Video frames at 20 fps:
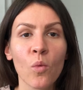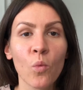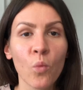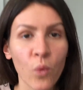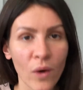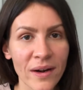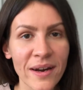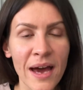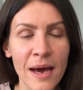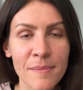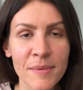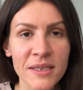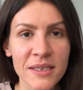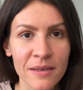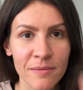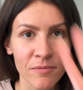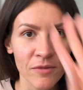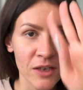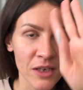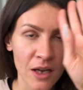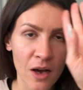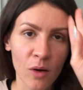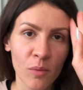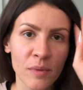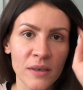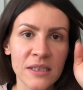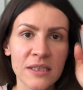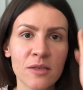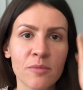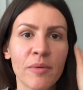One habit I'm really
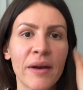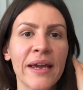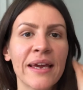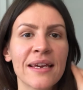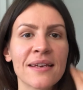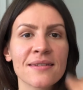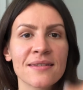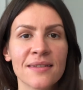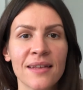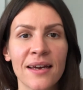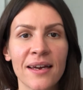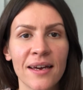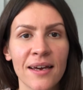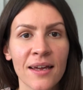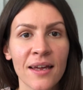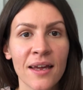hoping to break is the